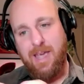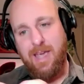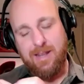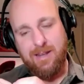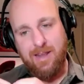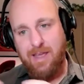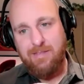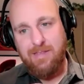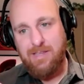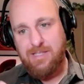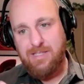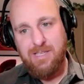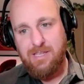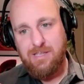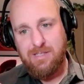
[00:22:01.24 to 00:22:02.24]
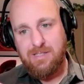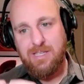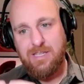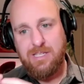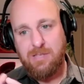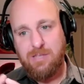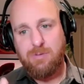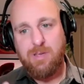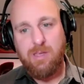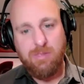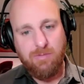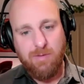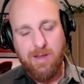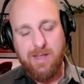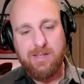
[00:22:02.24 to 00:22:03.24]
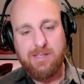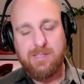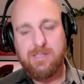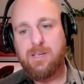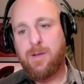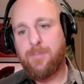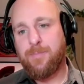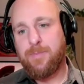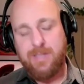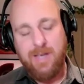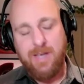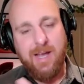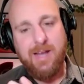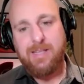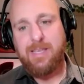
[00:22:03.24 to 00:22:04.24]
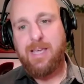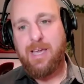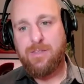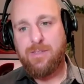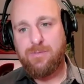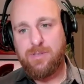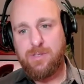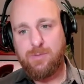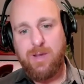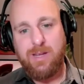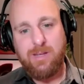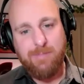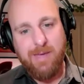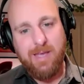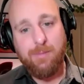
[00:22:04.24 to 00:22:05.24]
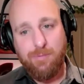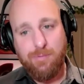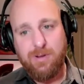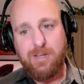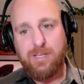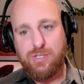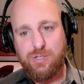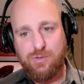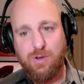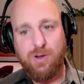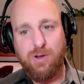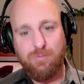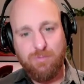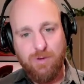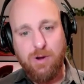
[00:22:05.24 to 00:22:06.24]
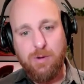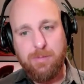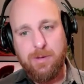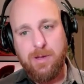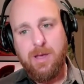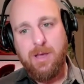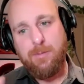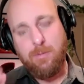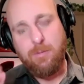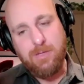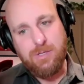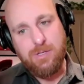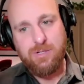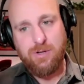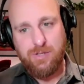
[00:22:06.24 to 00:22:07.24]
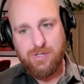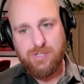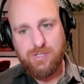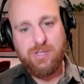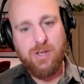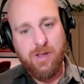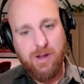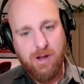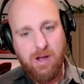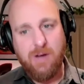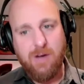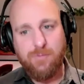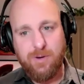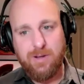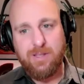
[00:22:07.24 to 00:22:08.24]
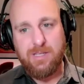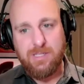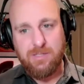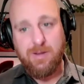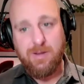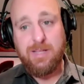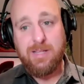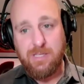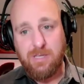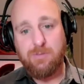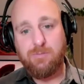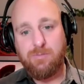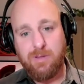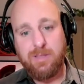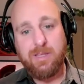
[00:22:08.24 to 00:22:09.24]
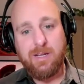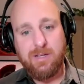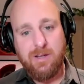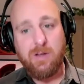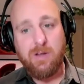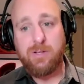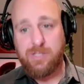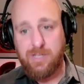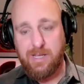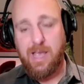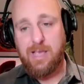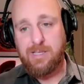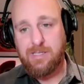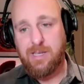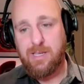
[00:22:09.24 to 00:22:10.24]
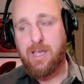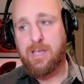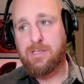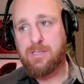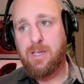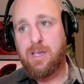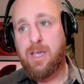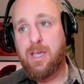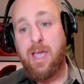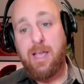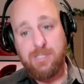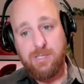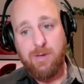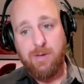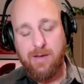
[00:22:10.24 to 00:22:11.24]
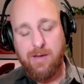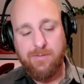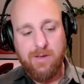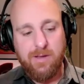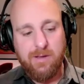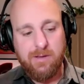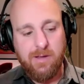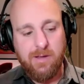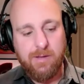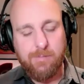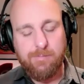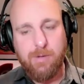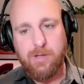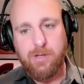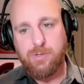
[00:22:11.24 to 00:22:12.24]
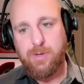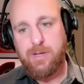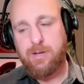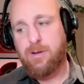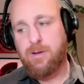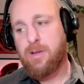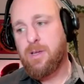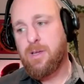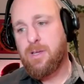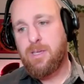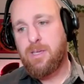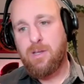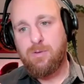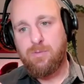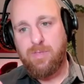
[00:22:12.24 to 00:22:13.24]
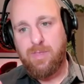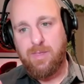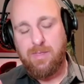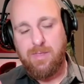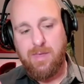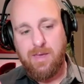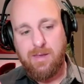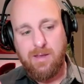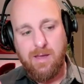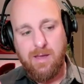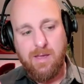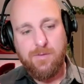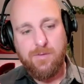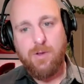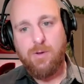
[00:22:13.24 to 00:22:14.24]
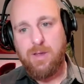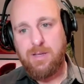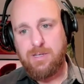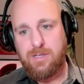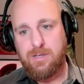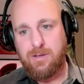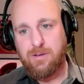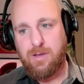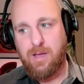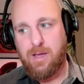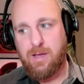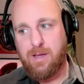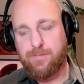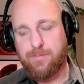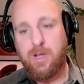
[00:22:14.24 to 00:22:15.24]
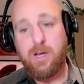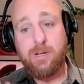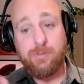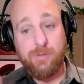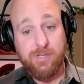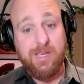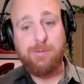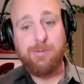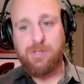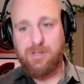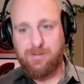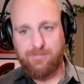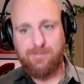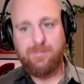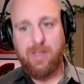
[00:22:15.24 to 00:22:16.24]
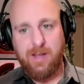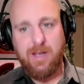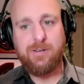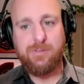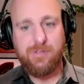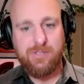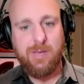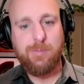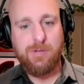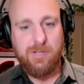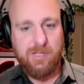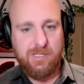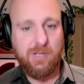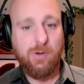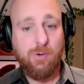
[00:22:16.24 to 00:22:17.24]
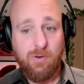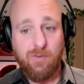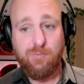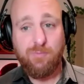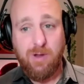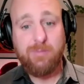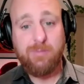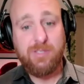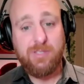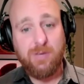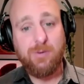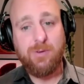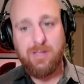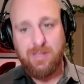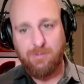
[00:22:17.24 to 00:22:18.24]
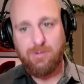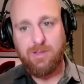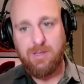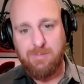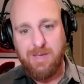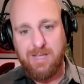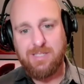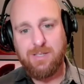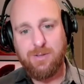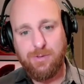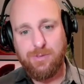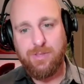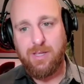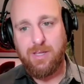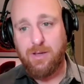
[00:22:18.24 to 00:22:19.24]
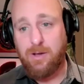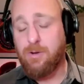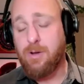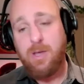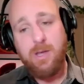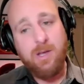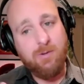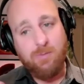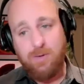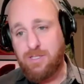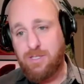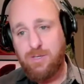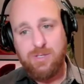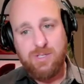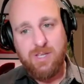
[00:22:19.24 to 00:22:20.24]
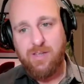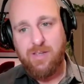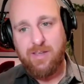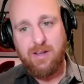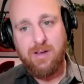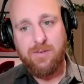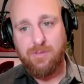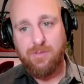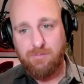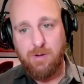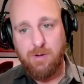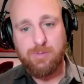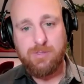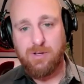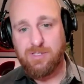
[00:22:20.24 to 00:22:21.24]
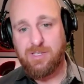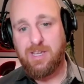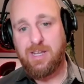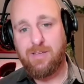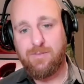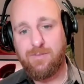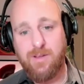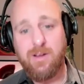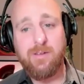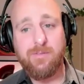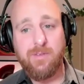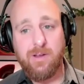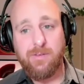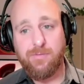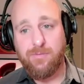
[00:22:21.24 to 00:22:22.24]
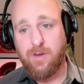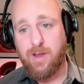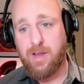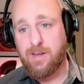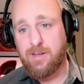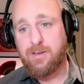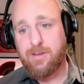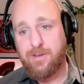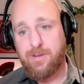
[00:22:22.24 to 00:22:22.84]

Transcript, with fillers: And these three threads tie together in this way to make a pretty strong rope. Once you start sawing off one of these threads, and you really acknowledge it as you have on Twitter, that if you're into contraception, like contraception is the core of promiscuity that really makes the whole thing go. Once you saw that off, the rope starts getting very, very frayed.